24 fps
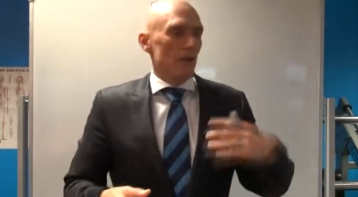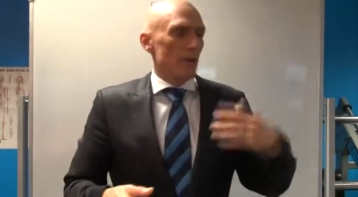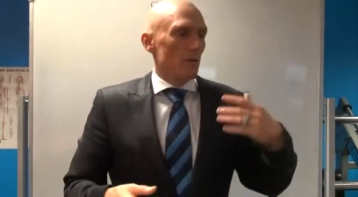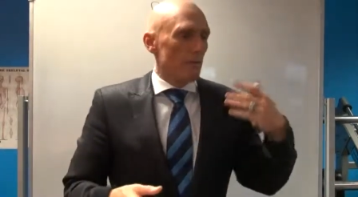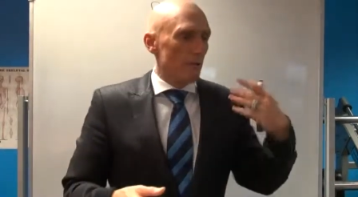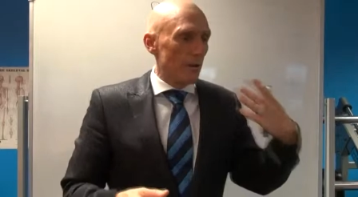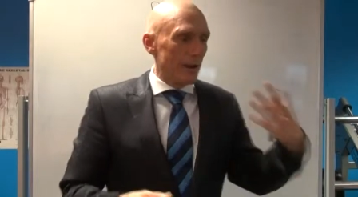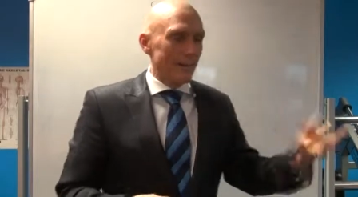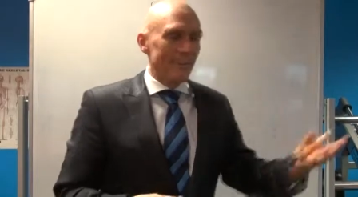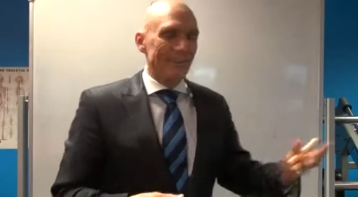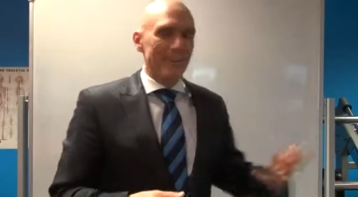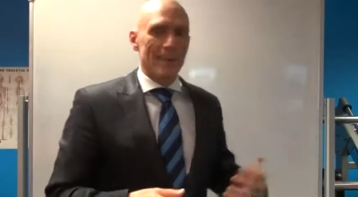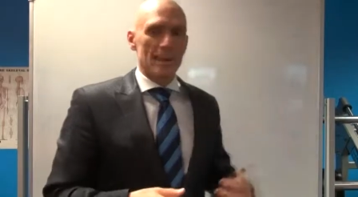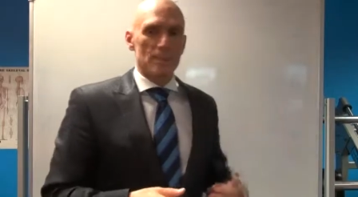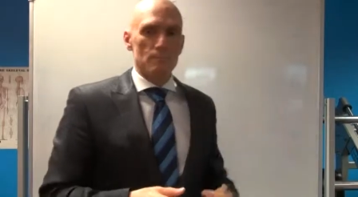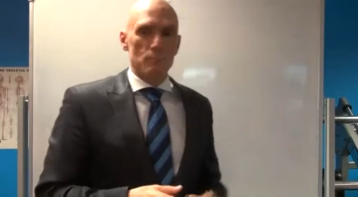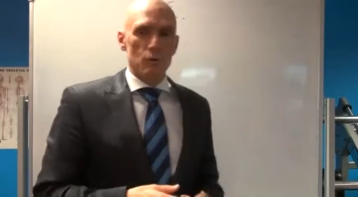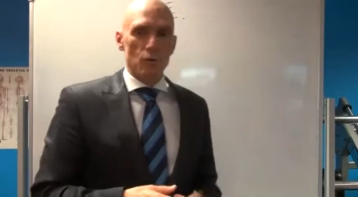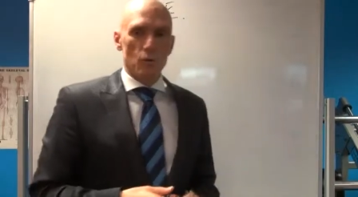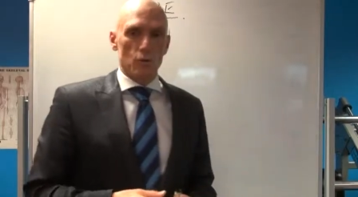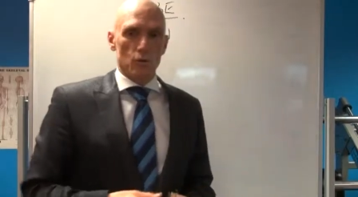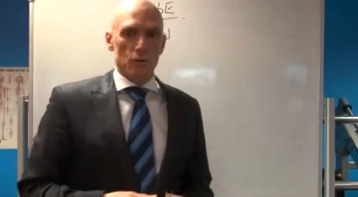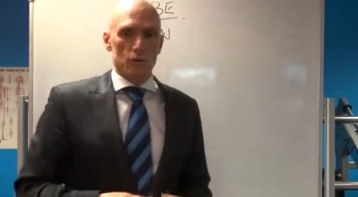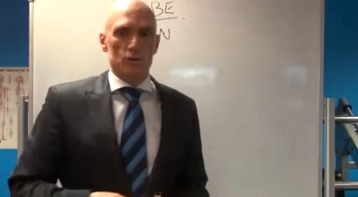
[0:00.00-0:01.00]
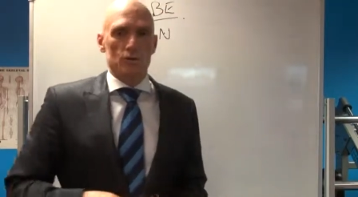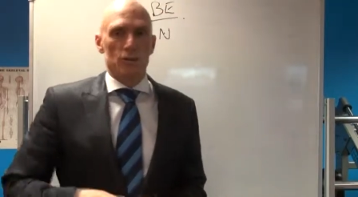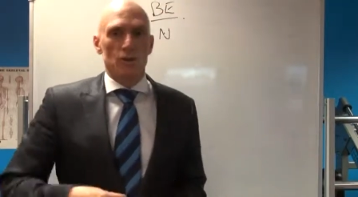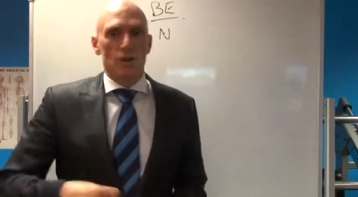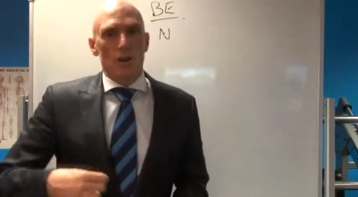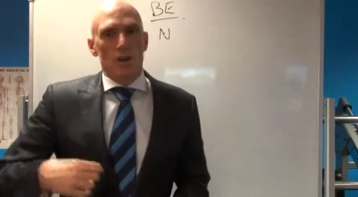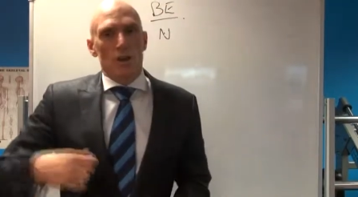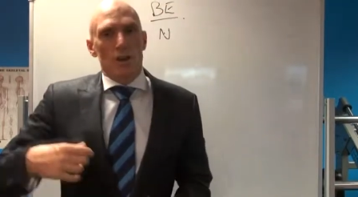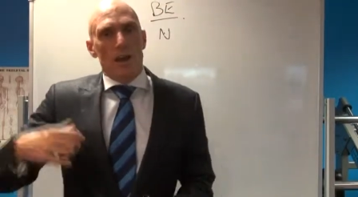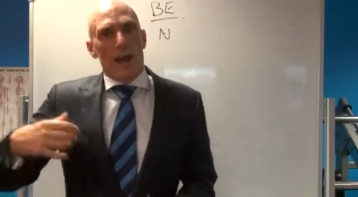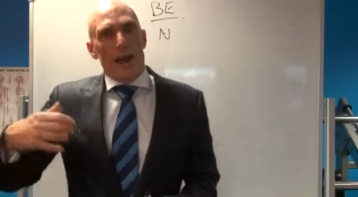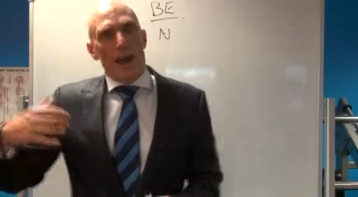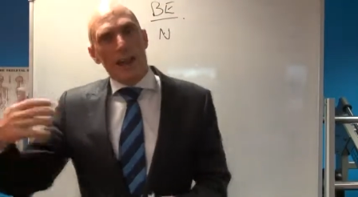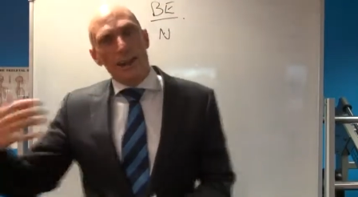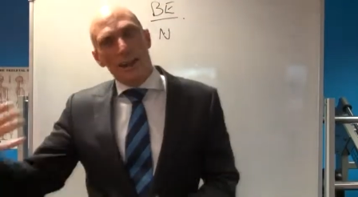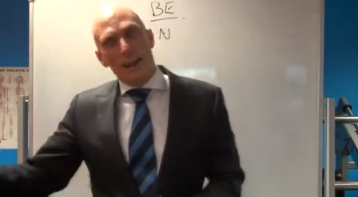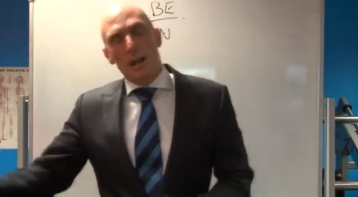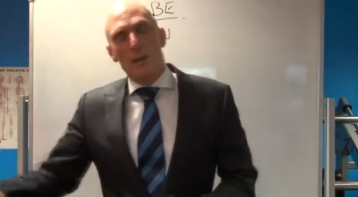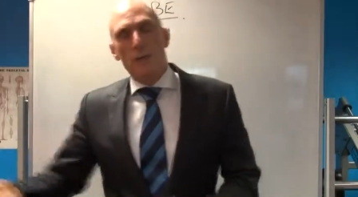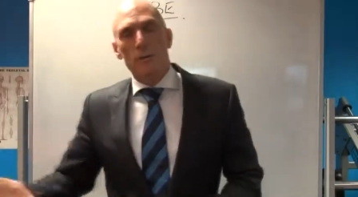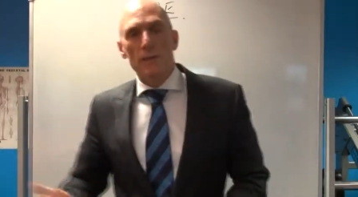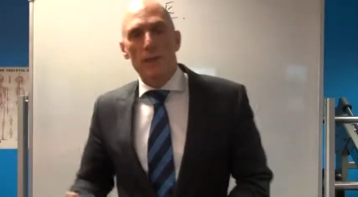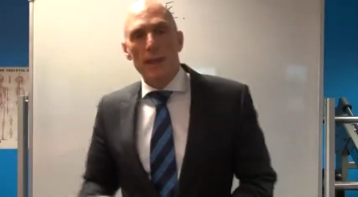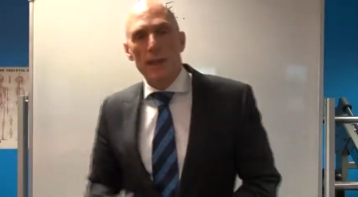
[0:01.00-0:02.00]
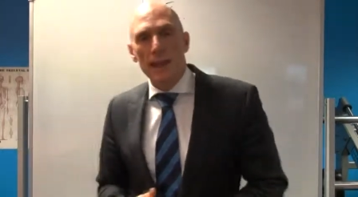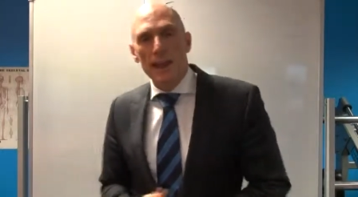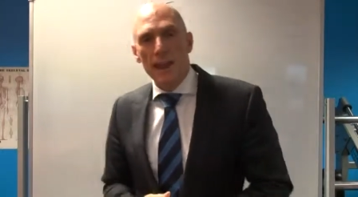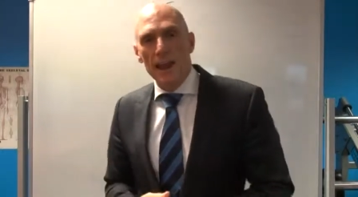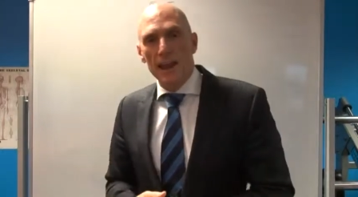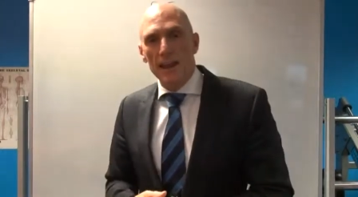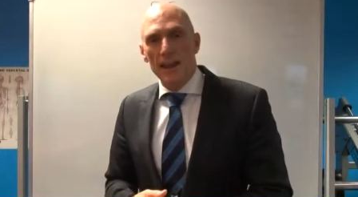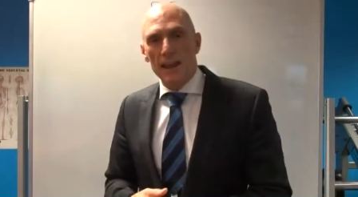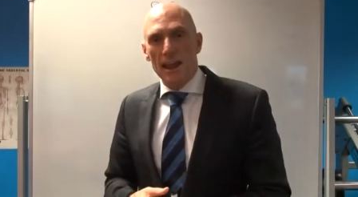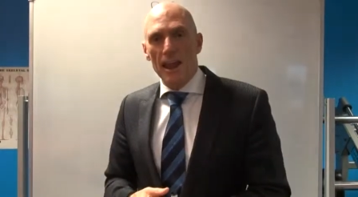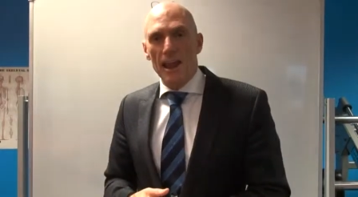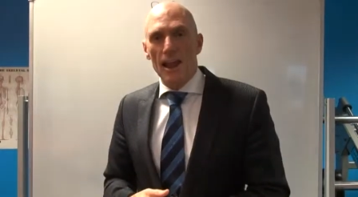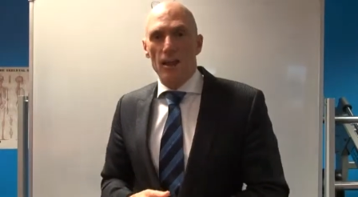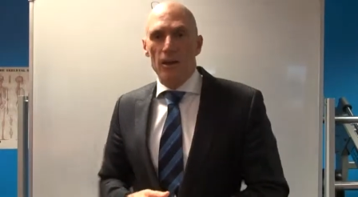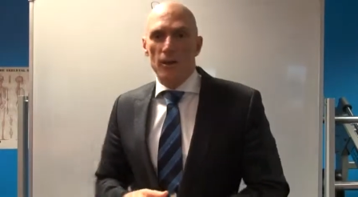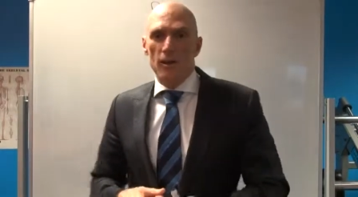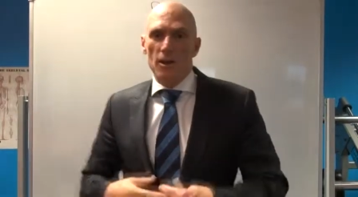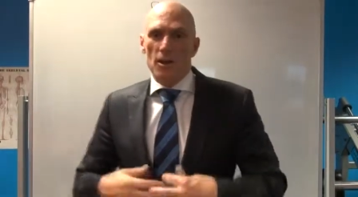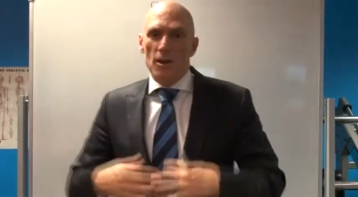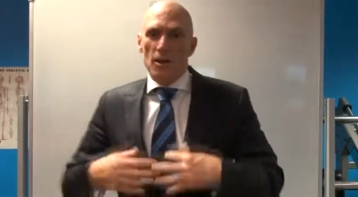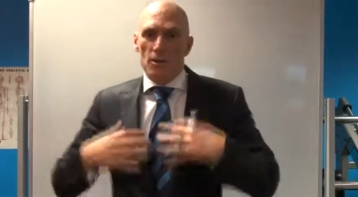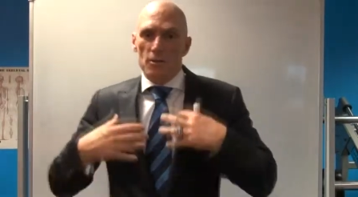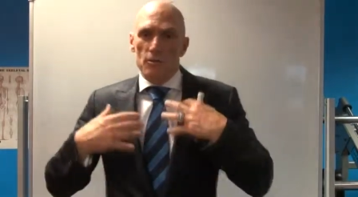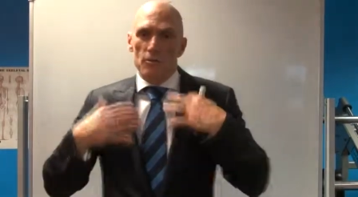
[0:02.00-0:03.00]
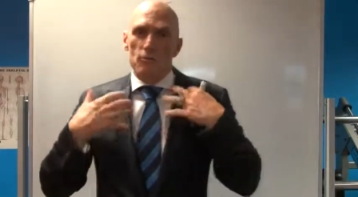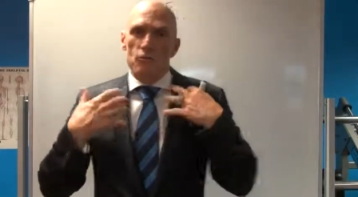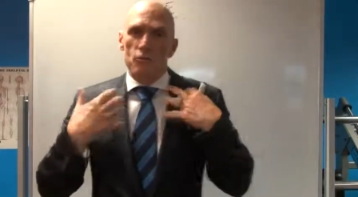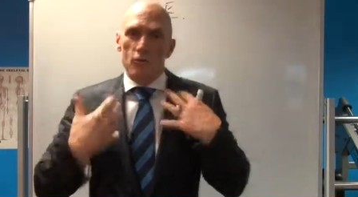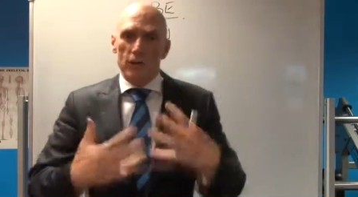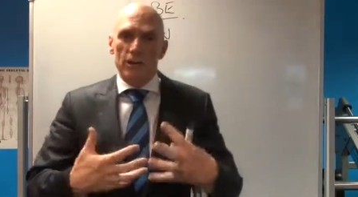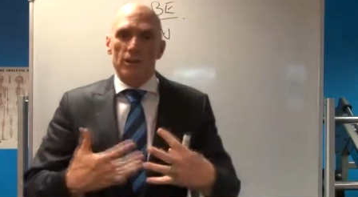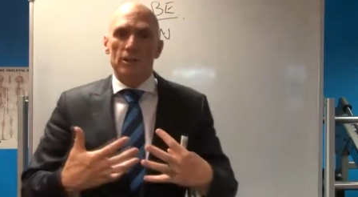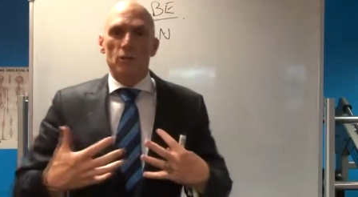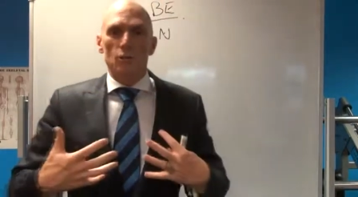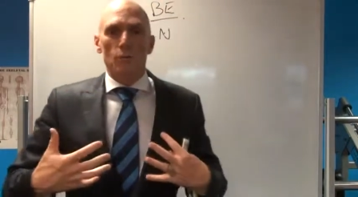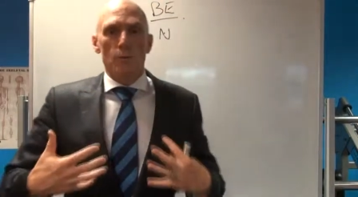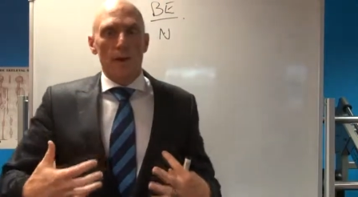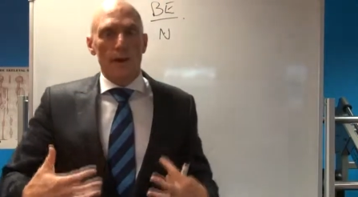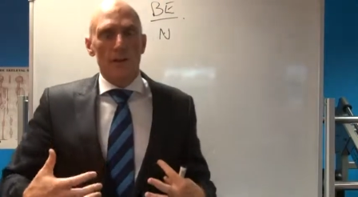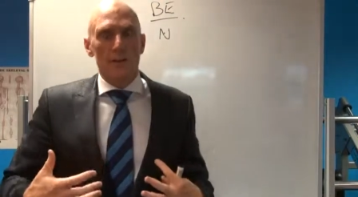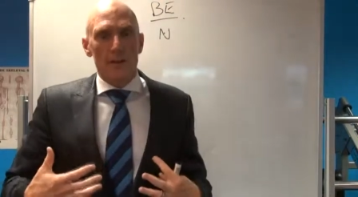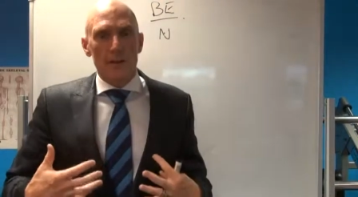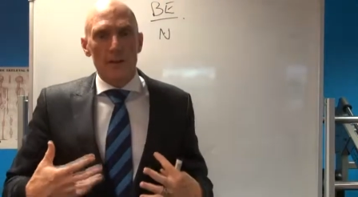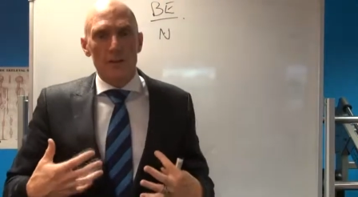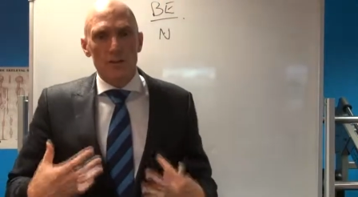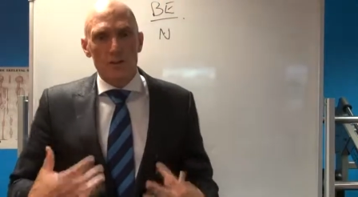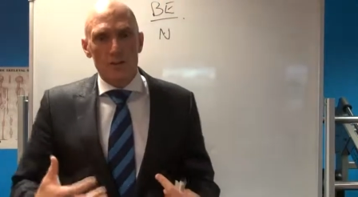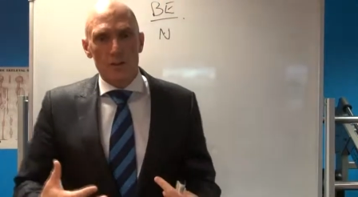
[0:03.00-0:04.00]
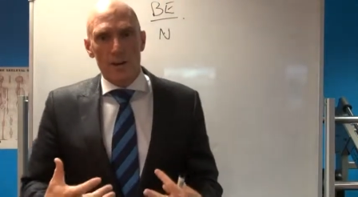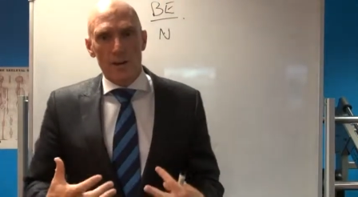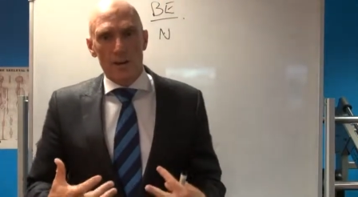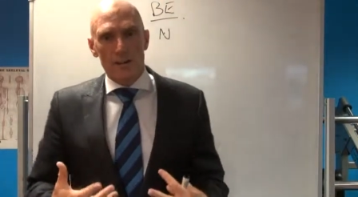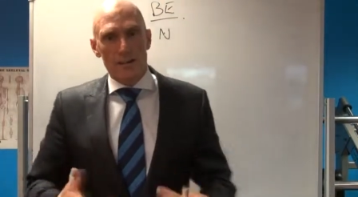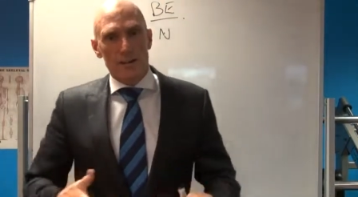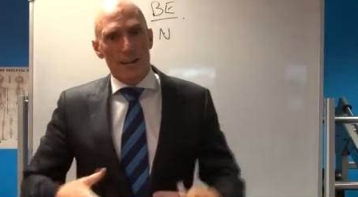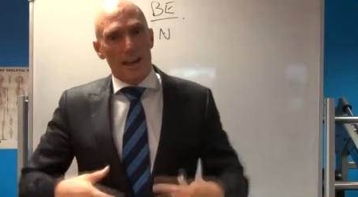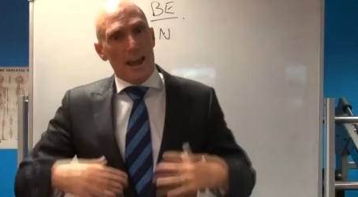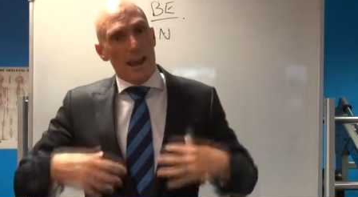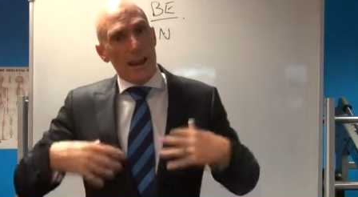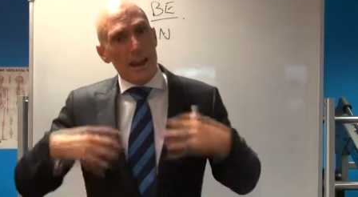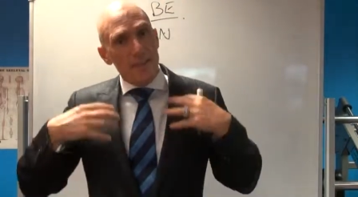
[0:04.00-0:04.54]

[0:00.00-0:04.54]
Read their books. Hang out where they hang out dress the way they dress.